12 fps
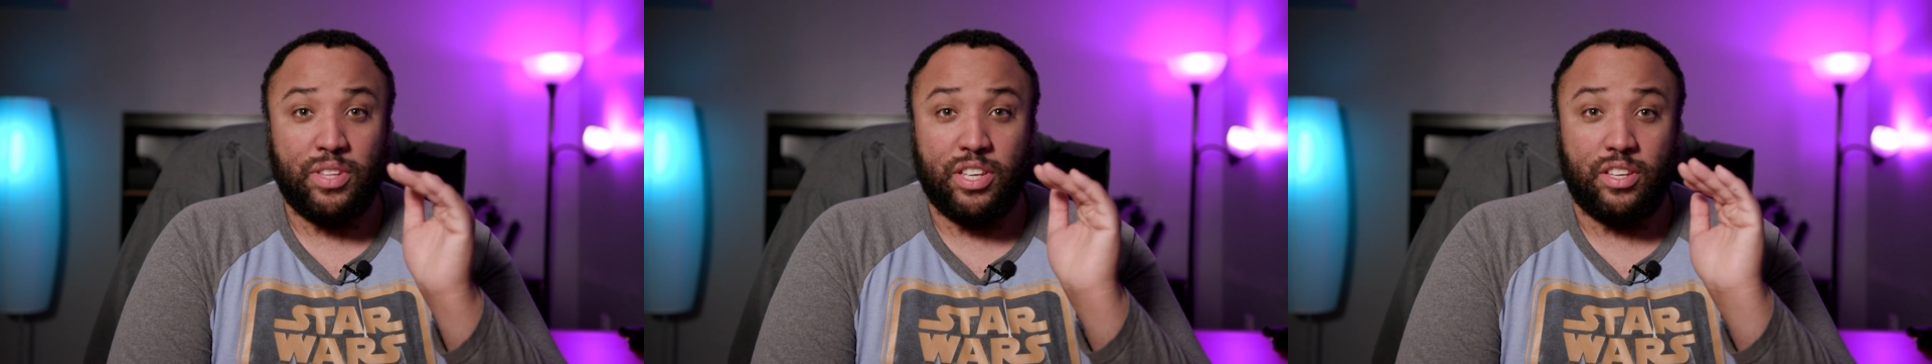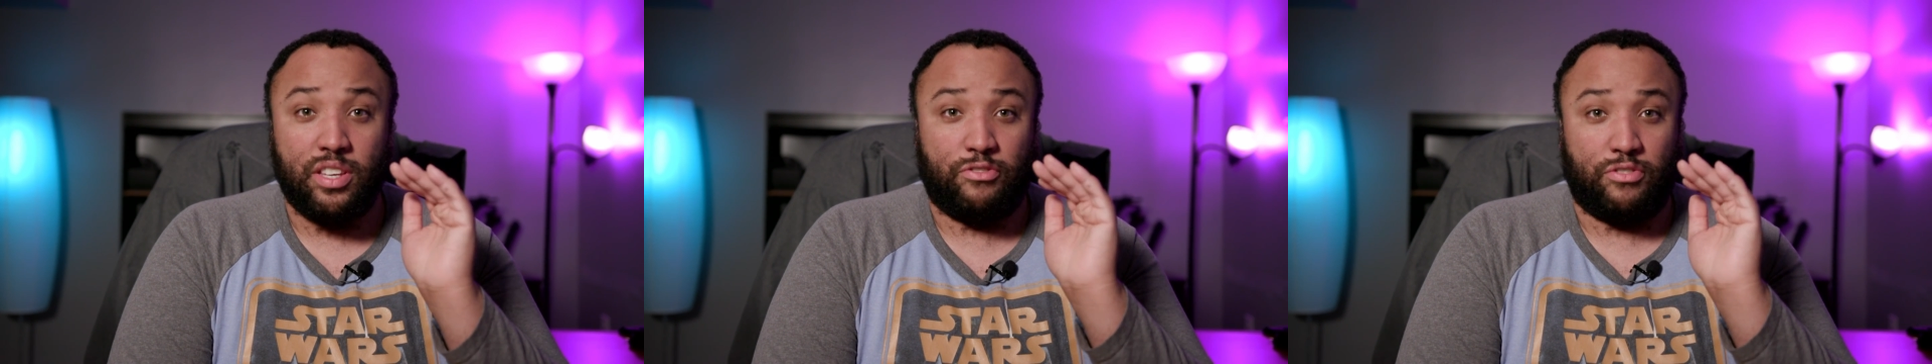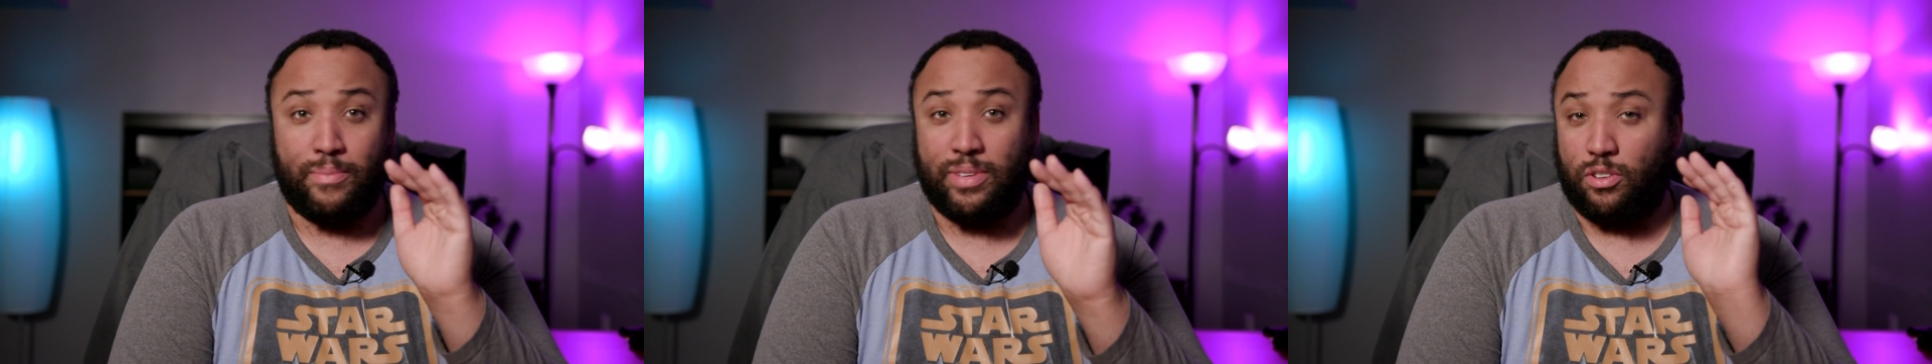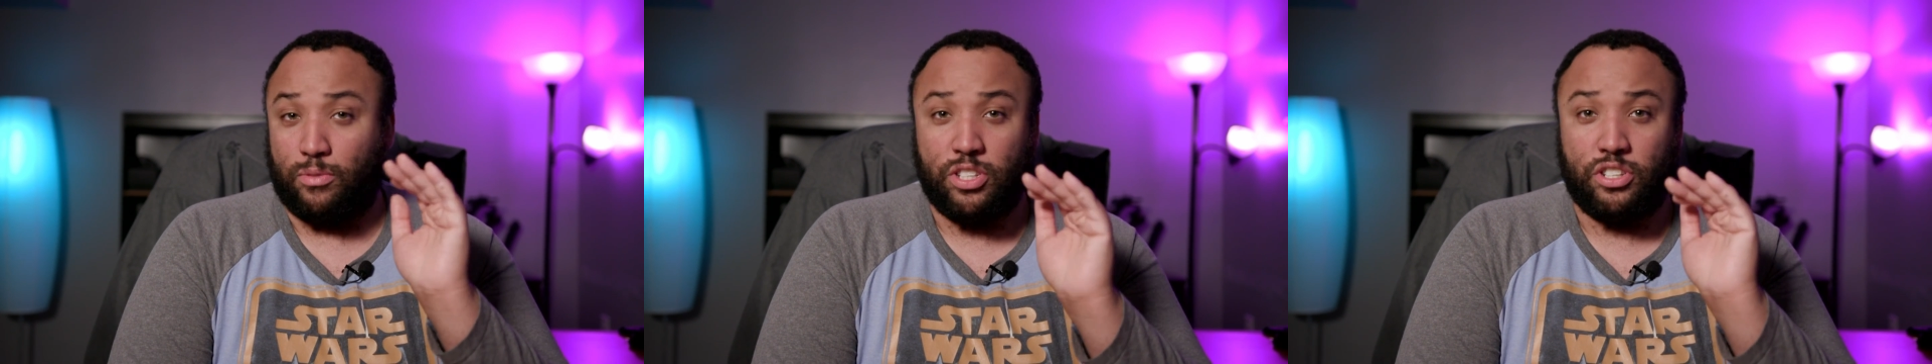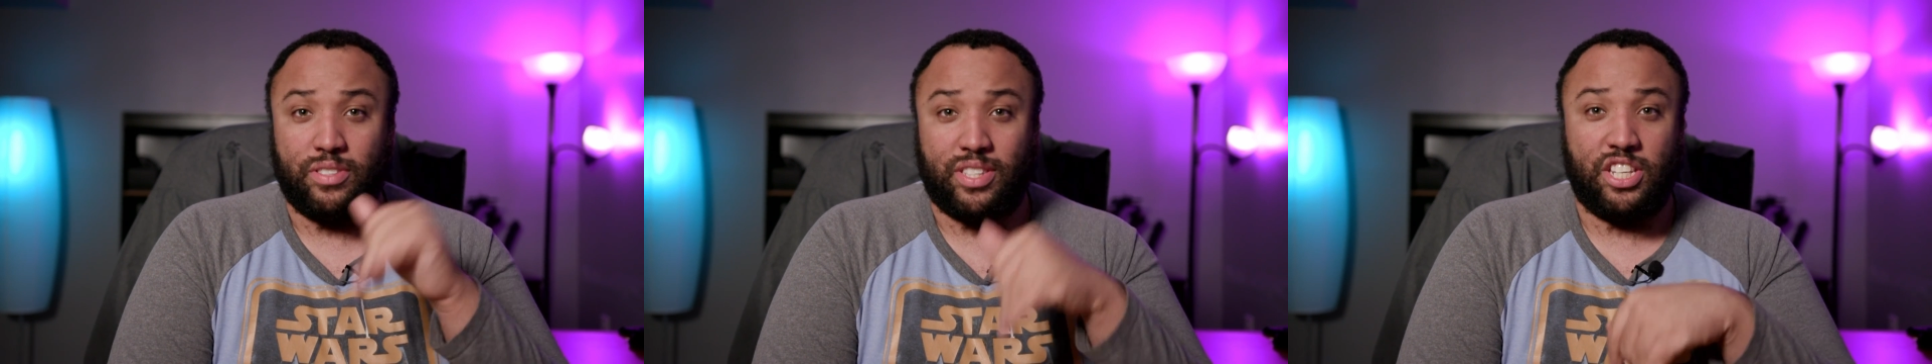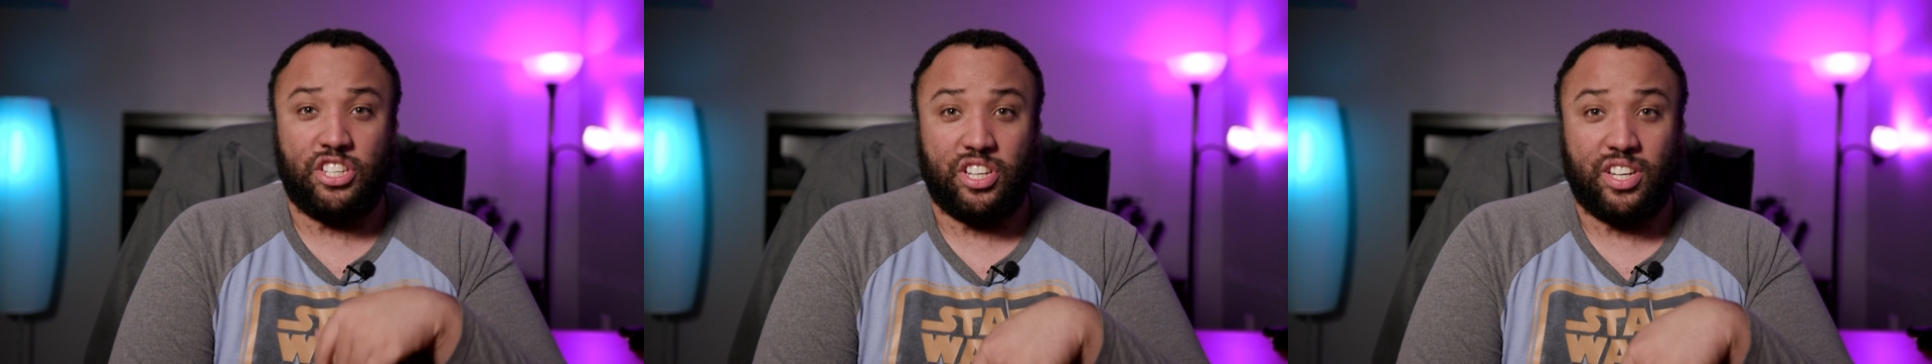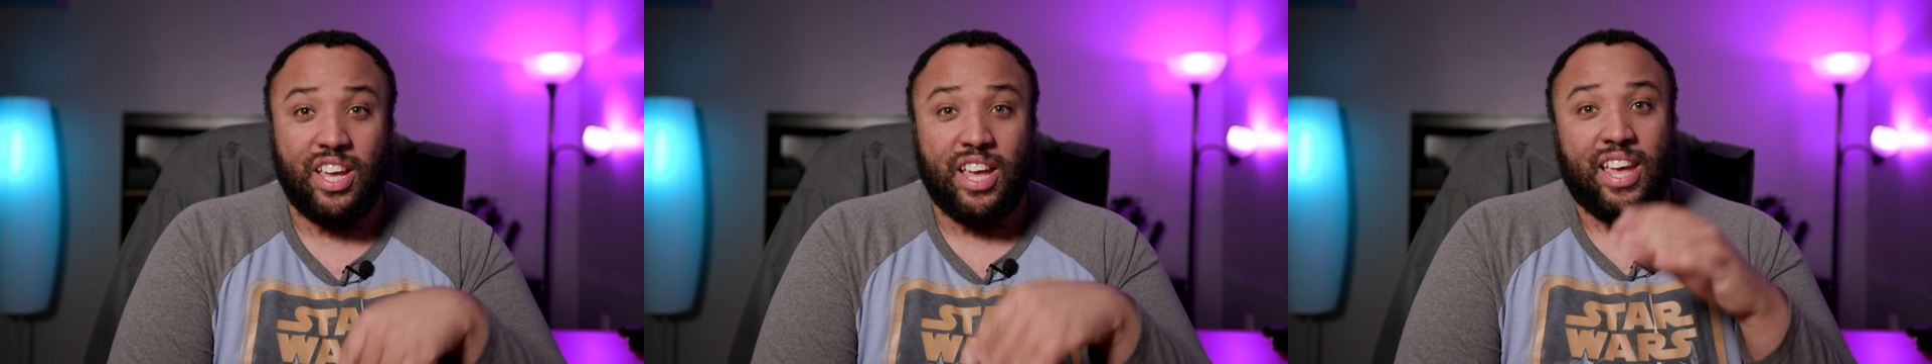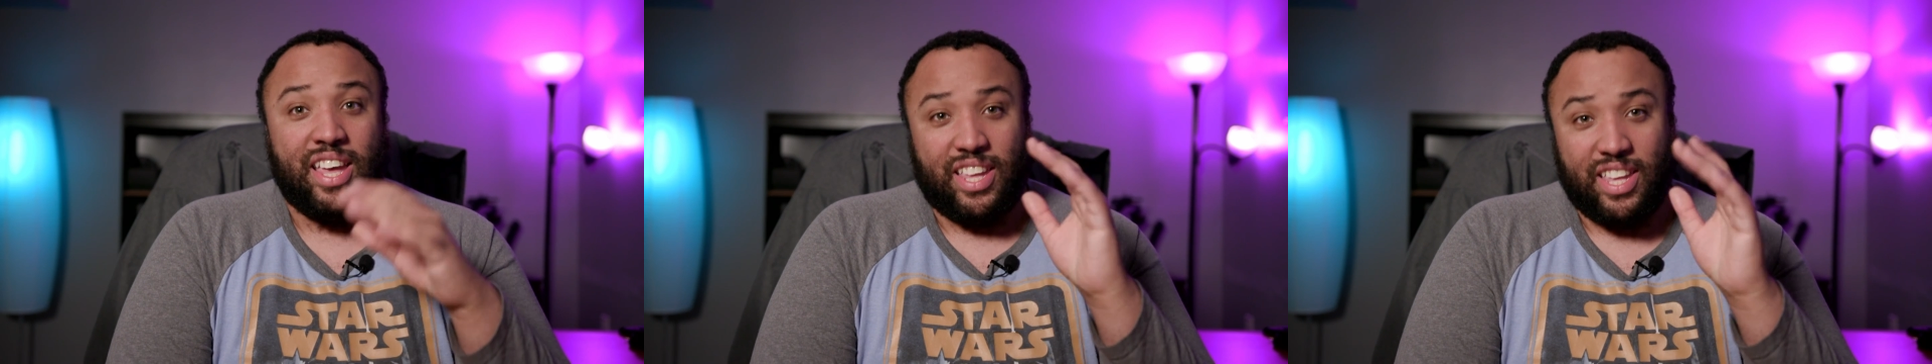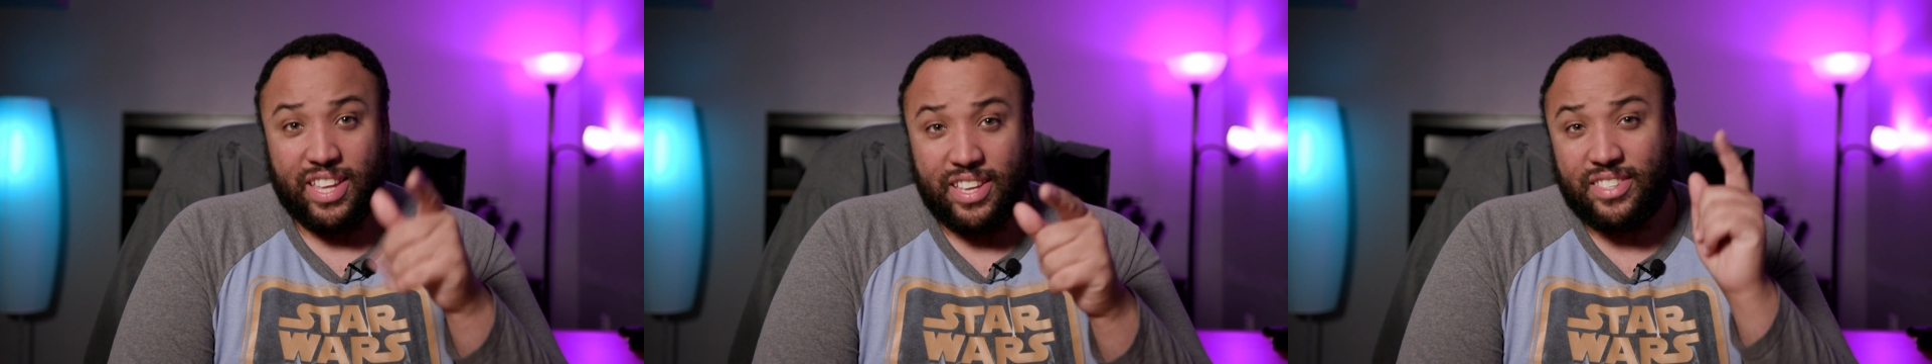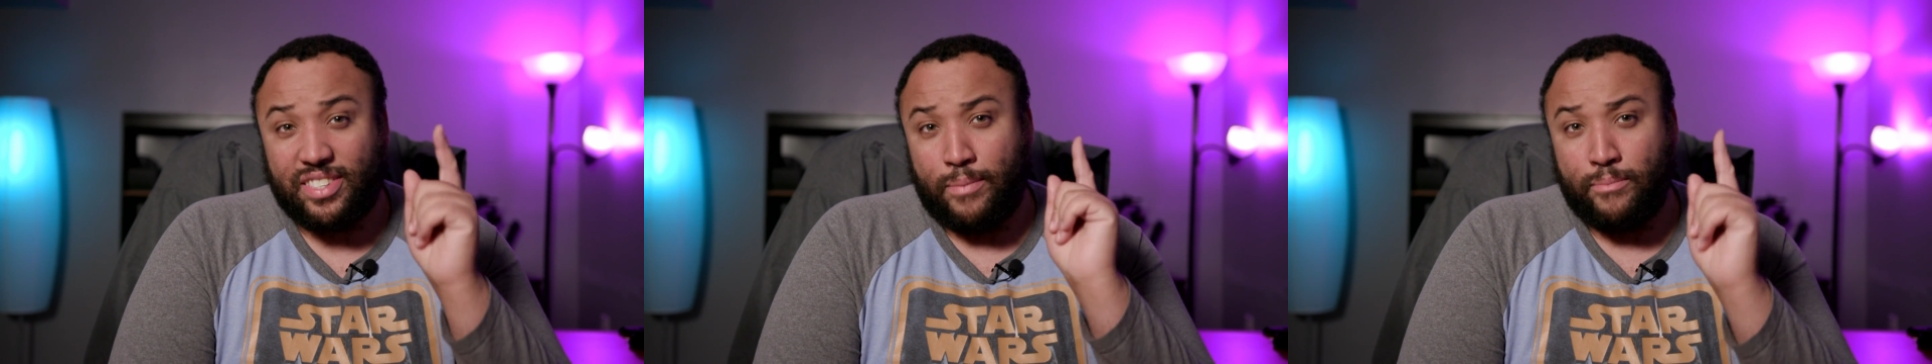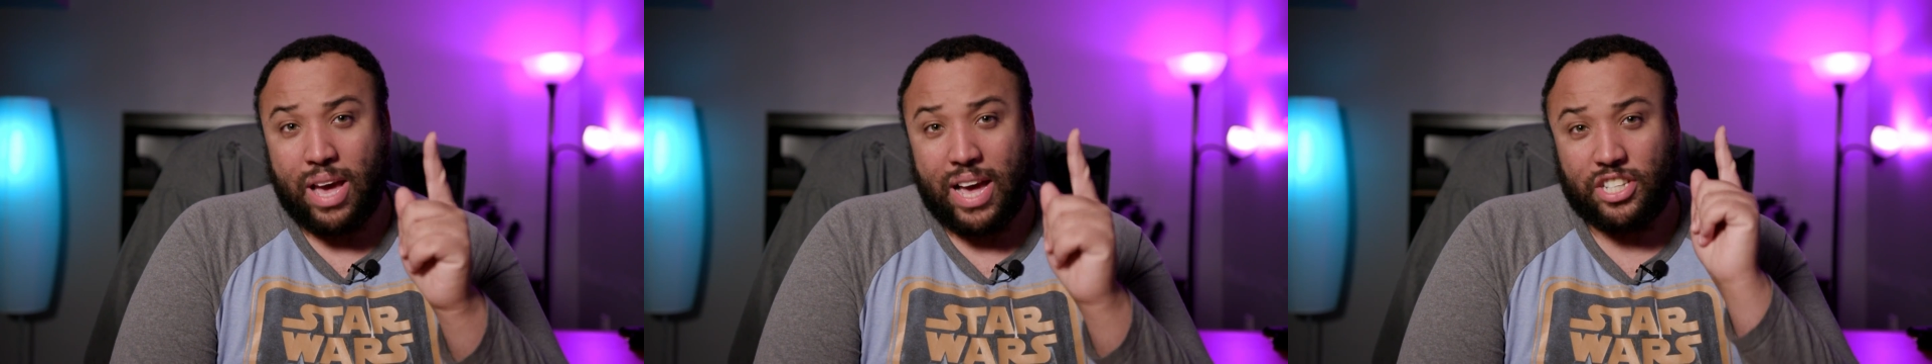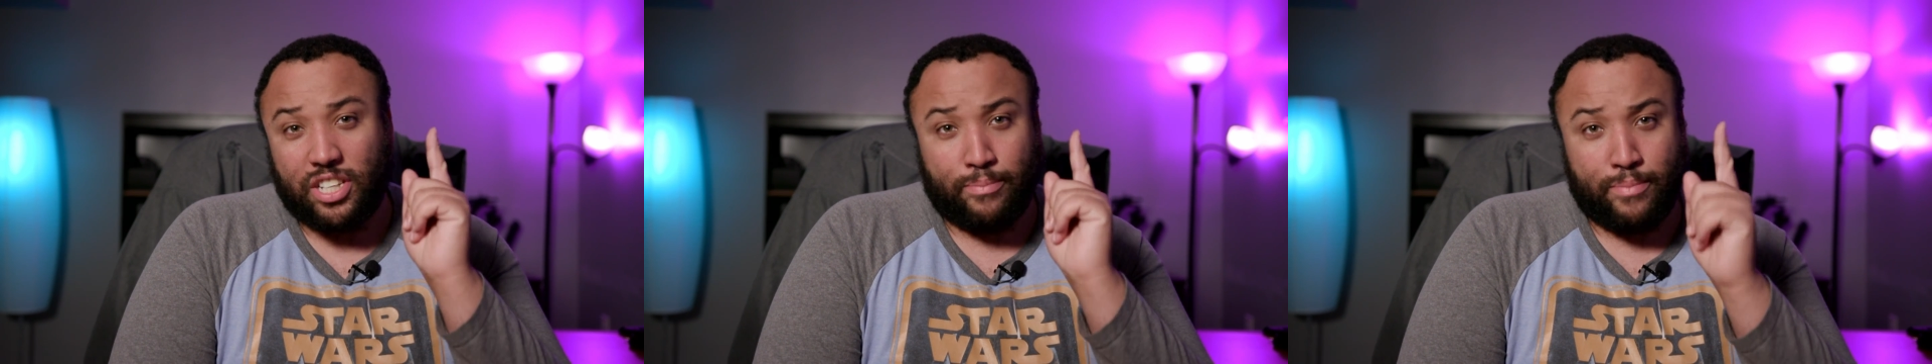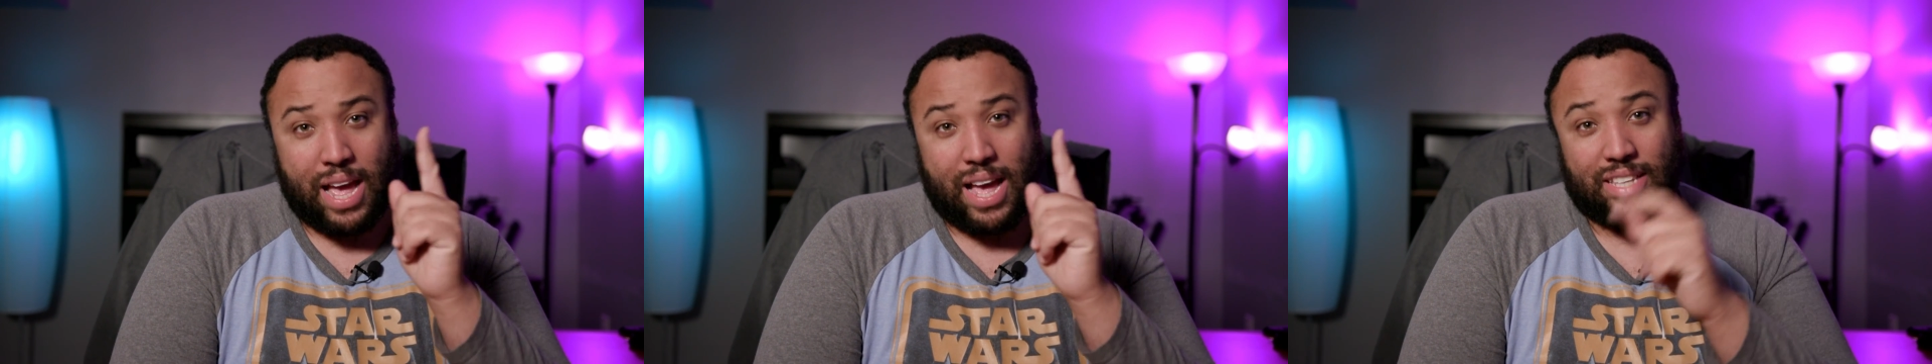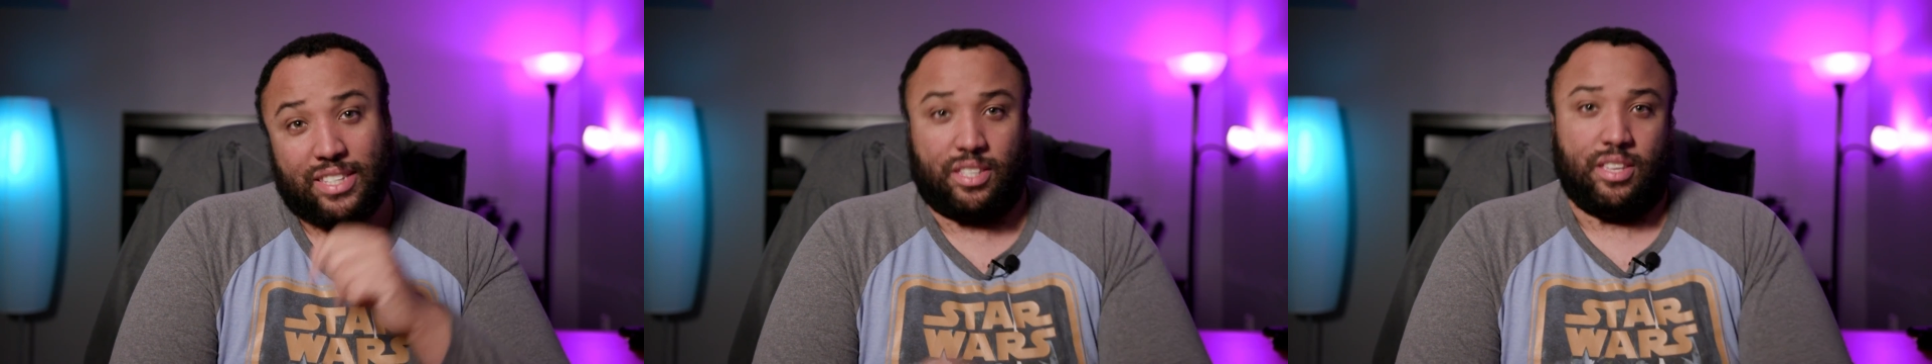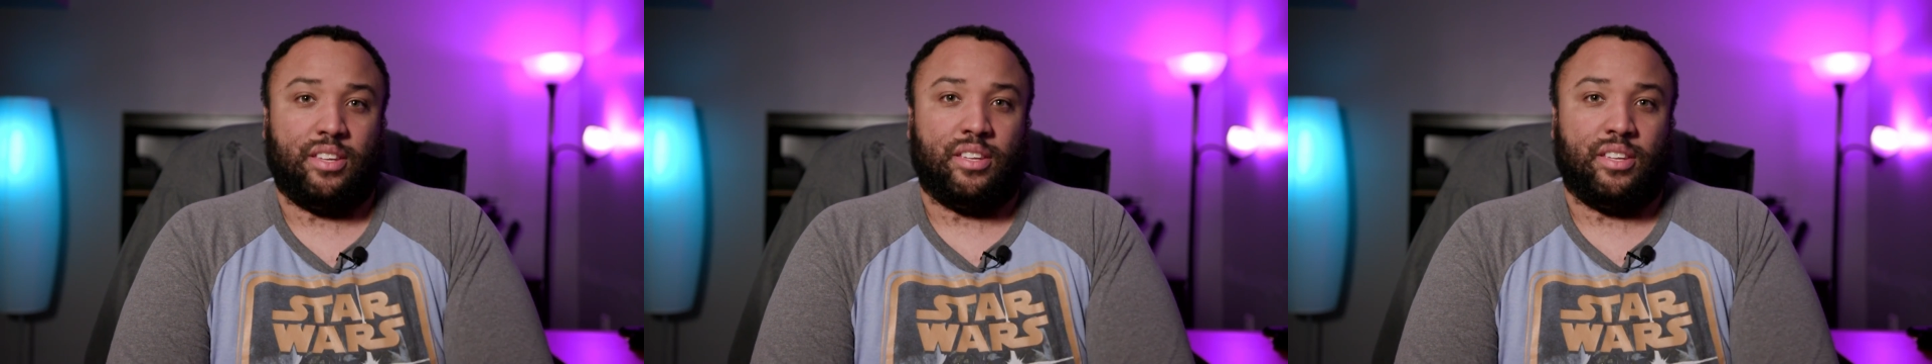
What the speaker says: its original Tension is the Magic Mask.